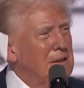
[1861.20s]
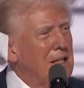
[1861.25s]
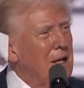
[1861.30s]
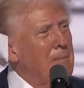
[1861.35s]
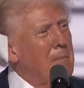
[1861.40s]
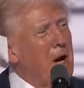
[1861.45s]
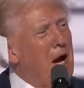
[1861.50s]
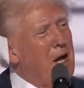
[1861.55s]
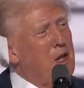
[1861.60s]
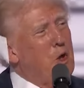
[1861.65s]

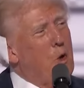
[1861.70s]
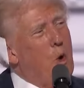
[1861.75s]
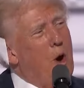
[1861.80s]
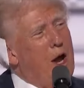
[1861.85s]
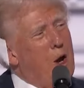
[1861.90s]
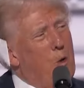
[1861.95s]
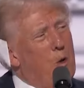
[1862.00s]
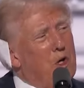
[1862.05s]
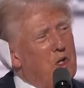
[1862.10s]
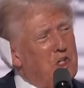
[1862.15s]
And by the
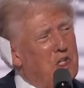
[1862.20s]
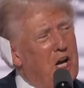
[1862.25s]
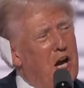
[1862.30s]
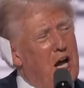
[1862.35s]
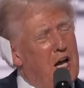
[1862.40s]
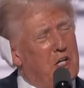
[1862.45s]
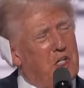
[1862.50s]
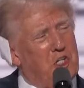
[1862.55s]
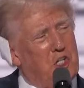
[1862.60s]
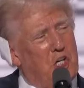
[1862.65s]
way,
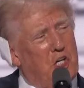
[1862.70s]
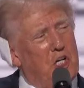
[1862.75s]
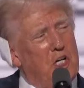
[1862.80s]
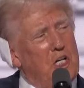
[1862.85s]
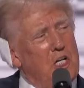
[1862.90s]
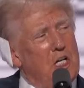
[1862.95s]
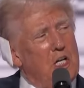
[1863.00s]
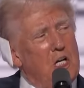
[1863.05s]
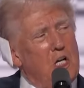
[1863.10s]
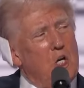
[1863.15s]

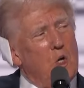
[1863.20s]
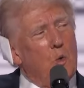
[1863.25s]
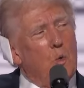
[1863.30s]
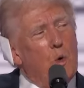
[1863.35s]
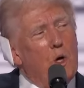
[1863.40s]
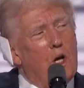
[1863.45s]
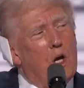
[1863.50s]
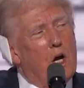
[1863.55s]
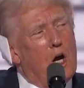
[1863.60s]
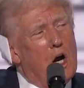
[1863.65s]
Wisconsin,
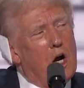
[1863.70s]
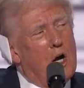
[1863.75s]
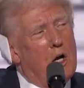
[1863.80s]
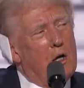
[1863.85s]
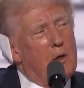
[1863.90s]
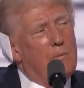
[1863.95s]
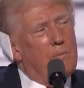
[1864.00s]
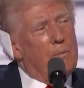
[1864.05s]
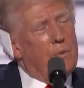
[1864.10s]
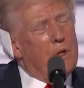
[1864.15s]
we
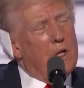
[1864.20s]
are